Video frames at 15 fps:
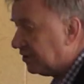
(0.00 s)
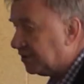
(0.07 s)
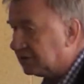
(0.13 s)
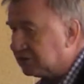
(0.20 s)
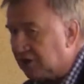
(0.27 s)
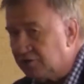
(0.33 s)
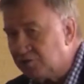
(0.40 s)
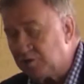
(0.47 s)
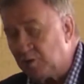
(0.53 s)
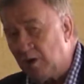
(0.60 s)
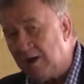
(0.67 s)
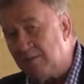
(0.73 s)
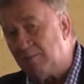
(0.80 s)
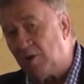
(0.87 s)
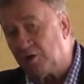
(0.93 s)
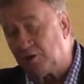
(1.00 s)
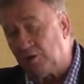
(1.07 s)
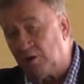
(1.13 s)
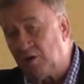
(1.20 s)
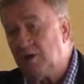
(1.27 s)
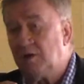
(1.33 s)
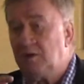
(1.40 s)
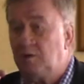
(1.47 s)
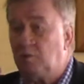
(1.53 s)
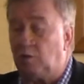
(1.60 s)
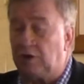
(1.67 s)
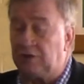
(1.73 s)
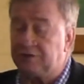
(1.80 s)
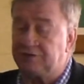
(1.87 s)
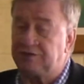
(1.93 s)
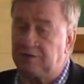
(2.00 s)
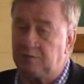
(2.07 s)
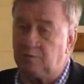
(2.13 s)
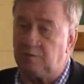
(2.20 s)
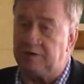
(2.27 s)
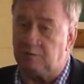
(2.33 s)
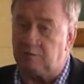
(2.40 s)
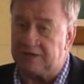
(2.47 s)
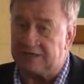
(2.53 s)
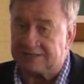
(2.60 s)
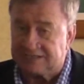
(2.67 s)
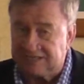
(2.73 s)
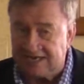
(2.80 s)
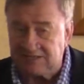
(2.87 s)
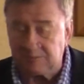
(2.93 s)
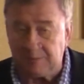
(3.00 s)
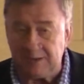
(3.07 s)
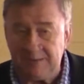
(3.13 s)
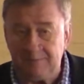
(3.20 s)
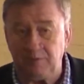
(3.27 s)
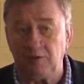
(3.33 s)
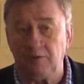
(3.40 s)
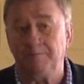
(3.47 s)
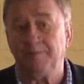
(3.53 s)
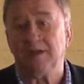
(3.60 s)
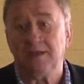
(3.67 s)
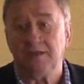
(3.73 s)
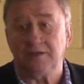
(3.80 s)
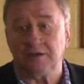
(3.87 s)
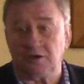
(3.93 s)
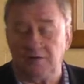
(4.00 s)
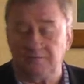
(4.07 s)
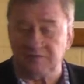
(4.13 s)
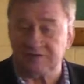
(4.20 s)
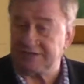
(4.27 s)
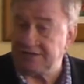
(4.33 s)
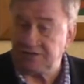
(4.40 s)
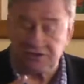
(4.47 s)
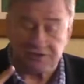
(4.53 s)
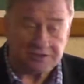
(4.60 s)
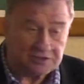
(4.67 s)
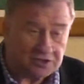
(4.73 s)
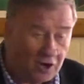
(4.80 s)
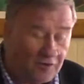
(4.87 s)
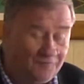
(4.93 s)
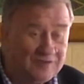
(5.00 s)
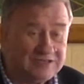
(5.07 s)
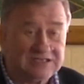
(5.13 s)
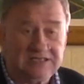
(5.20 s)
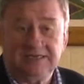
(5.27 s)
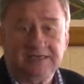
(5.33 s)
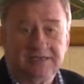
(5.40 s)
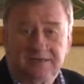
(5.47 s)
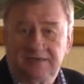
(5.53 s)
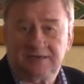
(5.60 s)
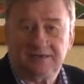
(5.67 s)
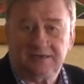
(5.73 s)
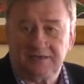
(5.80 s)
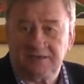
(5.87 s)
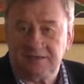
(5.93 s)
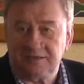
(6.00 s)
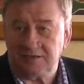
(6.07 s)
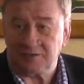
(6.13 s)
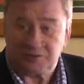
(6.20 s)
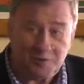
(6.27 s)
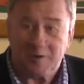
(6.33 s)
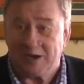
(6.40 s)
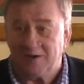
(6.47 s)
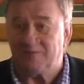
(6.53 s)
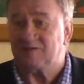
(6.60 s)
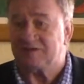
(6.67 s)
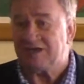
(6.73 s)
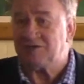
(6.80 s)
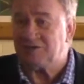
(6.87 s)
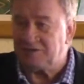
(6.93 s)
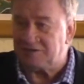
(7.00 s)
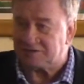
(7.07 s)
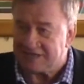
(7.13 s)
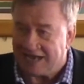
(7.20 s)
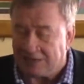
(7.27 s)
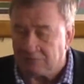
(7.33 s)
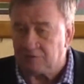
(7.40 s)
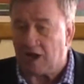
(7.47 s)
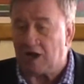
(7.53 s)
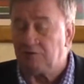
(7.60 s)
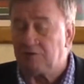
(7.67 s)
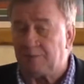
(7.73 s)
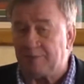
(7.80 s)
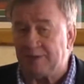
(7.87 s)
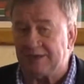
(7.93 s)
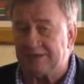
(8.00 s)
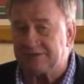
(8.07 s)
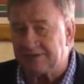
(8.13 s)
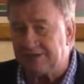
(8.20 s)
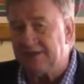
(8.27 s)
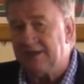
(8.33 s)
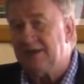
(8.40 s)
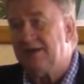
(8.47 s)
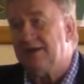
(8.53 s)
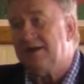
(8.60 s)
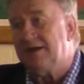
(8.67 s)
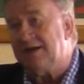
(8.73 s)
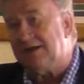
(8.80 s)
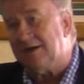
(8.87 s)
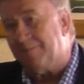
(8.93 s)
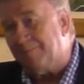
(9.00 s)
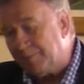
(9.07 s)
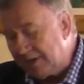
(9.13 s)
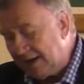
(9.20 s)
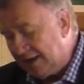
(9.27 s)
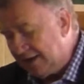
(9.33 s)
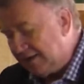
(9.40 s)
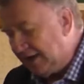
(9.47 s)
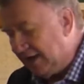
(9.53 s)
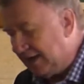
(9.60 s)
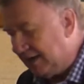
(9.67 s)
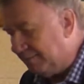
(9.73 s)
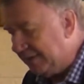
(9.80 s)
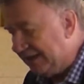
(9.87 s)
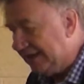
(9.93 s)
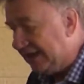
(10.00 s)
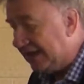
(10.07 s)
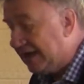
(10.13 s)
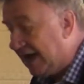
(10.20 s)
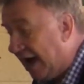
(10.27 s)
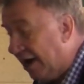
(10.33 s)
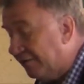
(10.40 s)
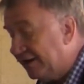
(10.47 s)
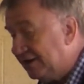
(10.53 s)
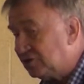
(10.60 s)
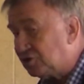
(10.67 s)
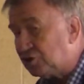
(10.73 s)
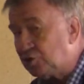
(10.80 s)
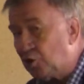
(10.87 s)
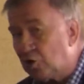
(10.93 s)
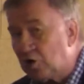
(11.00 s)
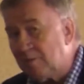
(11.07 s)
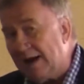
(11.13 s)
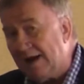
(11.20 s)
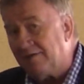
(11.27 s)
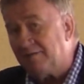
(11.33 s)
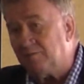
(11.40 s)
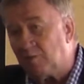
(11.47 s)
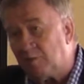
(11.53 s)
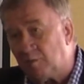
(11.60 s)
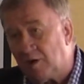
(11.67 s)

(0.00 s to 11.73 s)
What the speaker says: the social work model was we assess people. The conversation is obviously a two-way conversation. It's the older person being encouraged to talk about